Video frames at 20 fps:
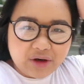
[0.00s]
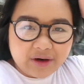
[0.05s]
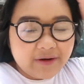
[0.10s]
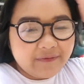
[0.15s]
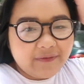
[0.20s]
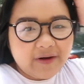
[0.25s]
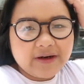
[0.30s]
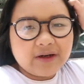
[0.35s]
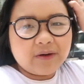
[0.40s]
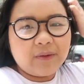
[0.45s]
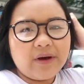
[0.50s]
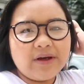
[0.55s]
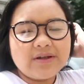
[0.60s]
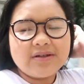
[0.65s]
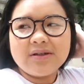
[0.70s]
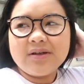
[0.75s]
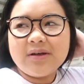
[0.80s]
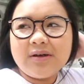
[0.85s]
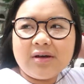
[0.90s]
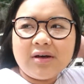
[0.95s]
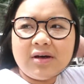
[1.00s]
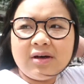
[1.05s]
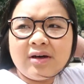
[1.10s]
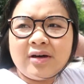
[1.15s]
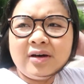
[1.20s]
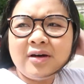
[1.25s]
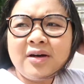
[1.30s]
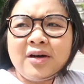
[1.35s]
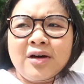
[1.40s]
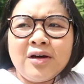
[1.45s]
trying to find a way to,
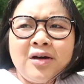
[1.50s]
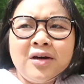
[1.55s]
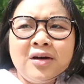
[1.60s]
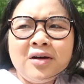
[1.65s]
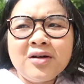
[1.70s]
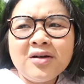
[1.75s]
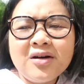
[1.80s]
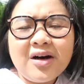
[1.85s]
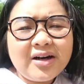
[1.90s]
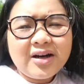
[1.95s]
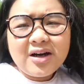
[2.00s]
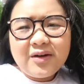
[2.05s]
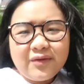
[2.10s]
I